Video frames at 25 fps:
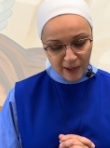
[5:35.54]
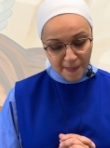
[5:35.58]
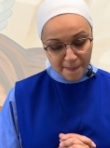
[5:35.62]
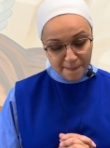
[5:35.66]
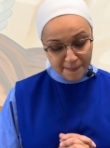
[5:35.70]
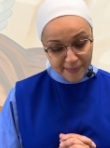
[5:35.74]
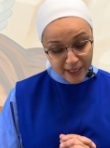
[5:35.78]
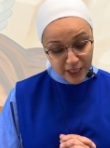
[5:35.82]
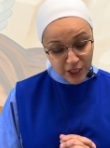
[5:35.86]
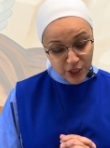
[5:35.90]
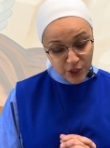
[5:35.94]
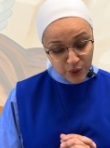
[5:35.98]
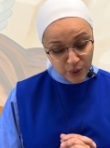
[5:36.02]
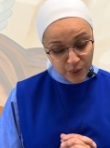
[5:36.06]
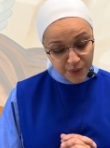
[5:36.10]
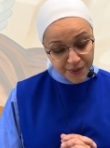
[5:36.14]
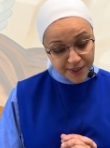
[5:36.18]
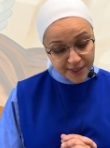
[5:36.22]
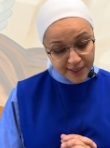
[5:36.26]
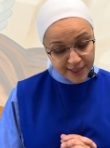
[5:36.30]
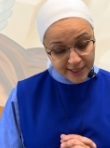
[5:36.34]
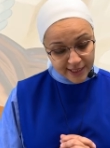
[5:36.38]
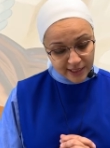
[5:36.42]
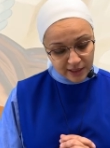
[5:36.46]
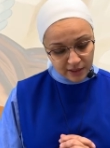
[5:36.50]
But you
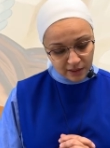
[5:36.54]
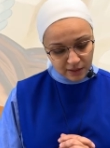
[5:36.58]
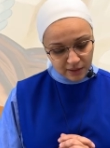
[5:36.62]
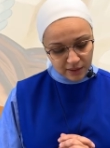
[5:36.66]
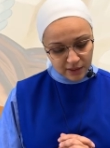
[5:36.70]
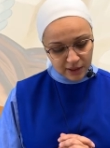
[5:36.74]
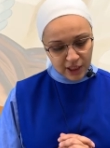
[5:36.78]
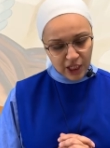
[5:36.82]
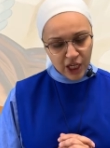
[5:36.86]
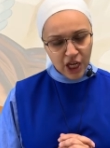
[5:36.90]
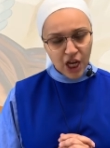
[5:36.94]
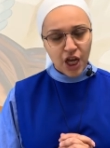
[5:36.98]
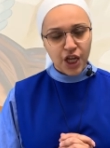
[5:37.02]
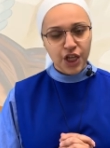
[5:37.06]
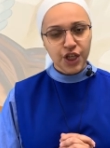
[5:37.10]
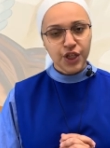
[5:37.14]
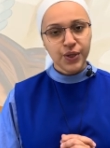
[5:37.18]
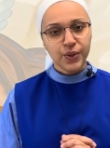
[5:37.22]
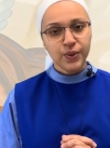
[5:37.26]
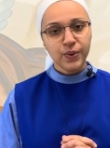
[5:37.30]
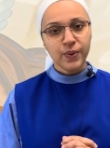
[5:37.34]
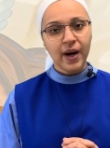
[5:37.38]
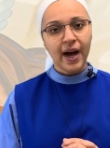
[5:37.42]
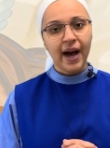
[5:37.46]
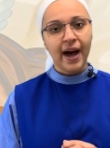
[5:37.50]
still,
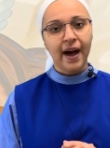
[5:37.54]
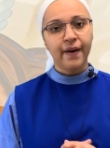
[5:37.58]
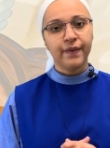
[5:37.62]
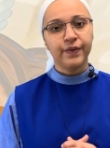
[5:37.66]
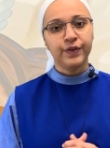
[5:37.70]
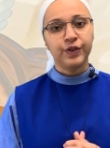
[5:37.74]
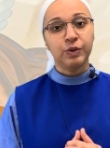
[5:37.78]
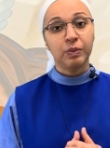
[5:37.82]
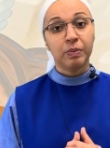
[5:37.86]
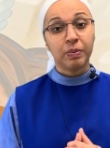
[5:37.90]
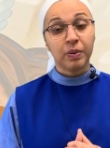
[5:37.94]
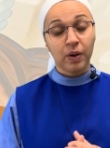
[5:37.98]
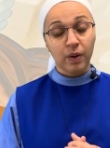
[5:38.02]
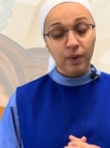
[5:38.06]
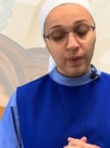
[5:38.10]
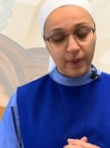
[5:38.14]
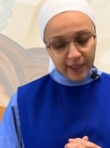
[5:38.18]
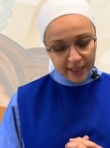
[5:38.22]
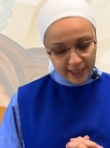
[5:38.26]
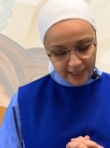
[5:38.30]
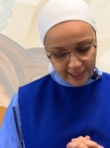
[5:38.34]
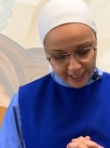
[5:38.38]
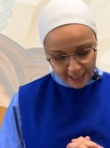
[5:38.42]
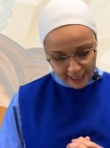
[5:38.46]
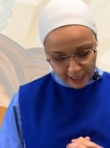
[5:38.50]
you have to
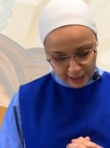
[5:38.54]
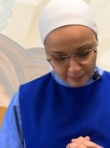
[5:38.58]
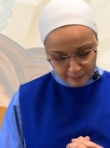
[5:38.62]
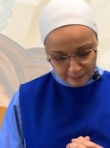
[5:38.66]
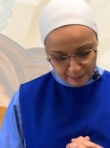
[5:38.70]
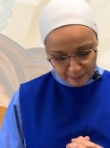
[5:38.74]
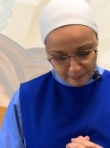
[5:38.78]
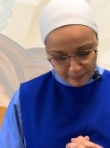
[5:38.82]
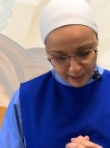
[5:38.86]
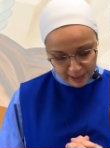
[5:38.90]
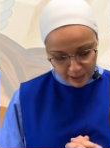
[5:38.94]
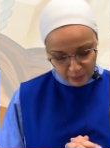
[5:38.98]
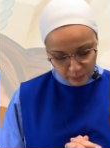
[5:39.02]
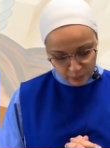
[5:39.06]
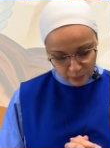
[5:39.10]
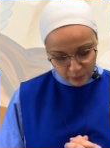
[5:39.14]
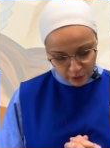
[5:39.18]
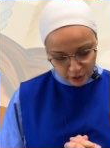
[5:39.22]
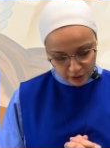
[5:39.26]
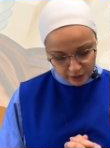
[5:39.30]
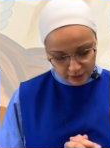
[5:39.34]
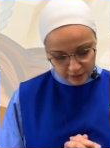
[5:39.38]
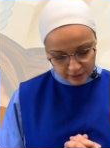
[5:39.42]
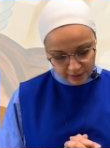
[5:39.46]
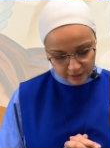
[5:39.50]
proclaim my
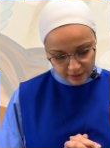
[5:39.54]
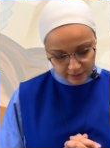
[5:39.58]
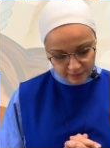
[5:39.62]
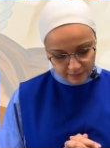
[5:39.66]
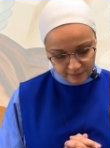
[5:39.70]
word.